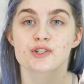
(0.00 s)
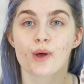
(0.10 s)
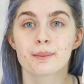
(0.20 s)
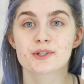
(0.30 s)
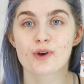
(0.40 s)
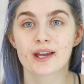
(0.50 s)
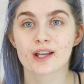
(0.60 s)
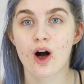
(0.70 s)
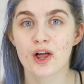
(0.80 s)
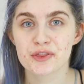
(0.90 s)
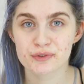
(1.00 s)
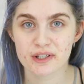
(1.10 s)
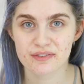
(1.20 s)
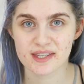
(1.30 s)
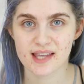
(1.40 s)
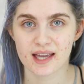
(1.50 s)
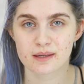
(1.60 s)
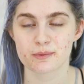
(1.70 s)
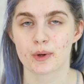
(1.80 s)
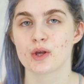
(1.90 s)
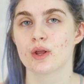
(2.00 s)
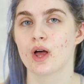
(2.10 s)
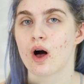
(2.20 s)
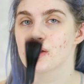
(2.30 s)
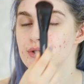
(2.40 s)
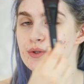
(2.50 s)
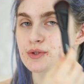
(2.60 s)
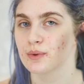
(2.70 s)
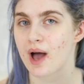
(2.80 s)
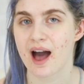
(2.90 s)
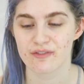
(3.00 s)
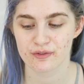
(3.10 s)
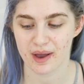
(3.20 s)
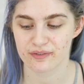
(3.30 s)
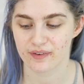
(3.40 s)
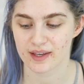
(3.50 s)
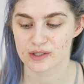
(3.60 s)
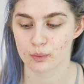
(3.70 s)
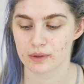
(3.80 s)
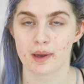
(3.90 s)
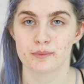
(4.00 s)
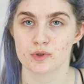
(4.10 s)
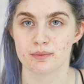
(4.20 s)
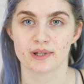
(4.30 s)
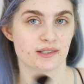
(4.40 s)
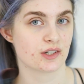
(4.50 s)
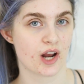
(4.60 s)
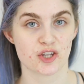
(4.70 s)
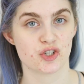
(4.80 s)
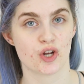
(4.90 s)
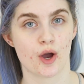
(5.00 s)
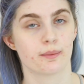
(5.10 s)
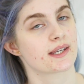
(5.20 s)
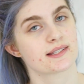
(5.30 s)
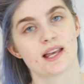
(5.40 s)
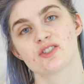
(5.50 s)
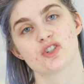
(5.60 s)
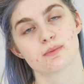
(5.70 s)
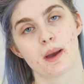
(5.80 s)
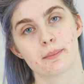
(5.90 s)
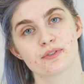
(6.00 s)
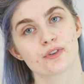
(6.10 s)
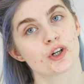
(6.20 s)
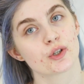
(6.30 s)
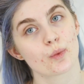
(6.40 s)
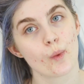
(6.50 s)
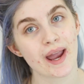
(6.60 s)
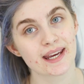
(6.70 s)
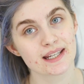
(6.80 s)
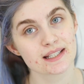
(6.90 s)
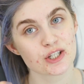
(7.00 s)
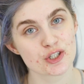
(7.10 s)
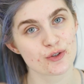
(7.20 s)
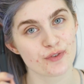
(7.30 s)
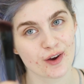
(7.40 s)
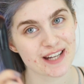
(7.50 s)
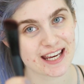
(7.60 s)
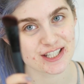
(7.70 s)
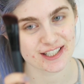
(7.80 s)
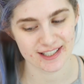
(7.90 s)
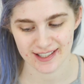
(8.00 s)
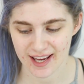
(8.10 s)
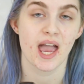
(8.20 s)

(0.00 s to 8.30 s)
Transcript: So I'll be trying all three of these items, but I'll also do half of my face with my beauty blender, as you know, because that's just my preferred way to do foundation.